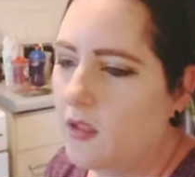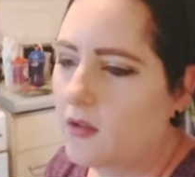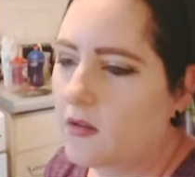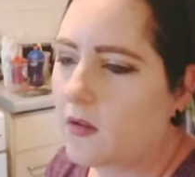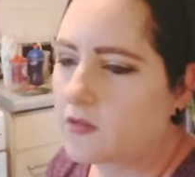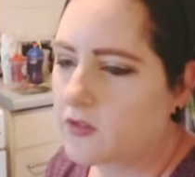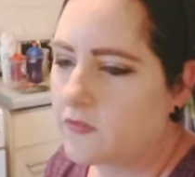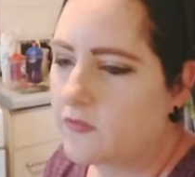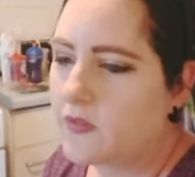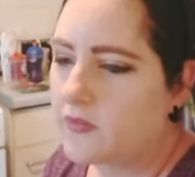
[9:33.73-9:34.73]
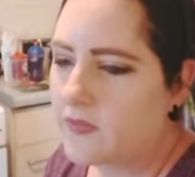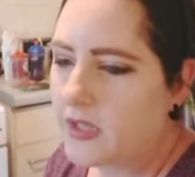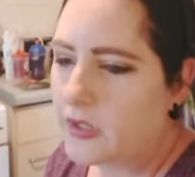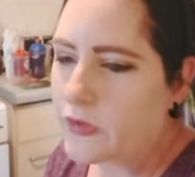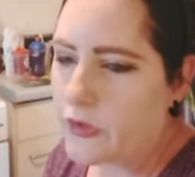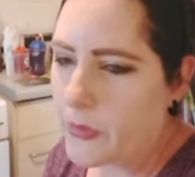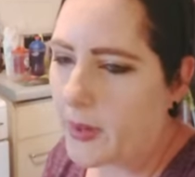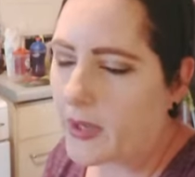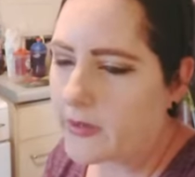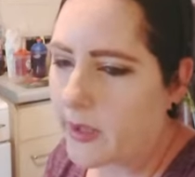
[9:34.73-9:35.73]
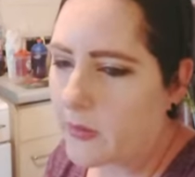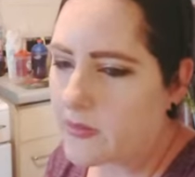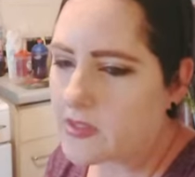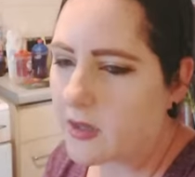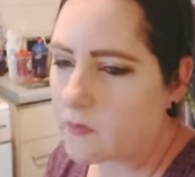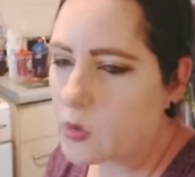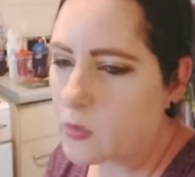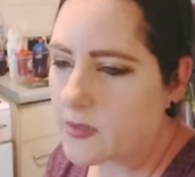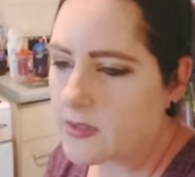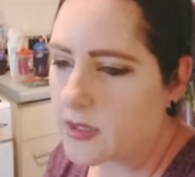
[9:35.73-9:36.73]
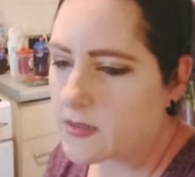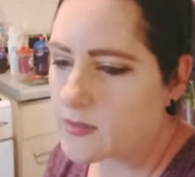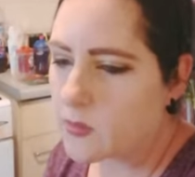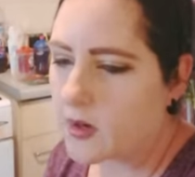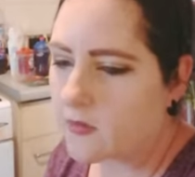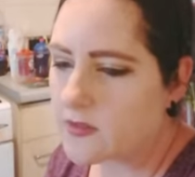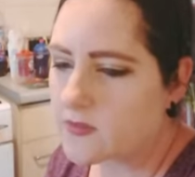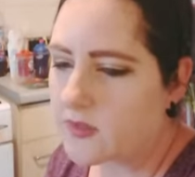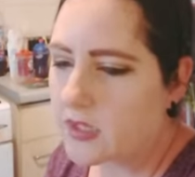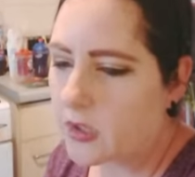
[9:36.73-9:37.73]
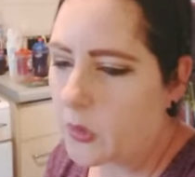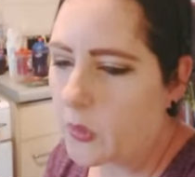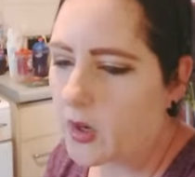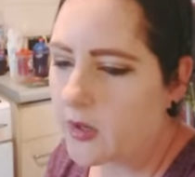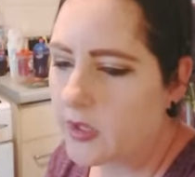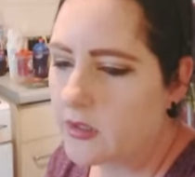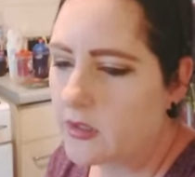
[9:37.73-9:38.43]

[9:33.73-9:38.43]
Not to feeling too bad now. Did have a couple of days where I was feeling I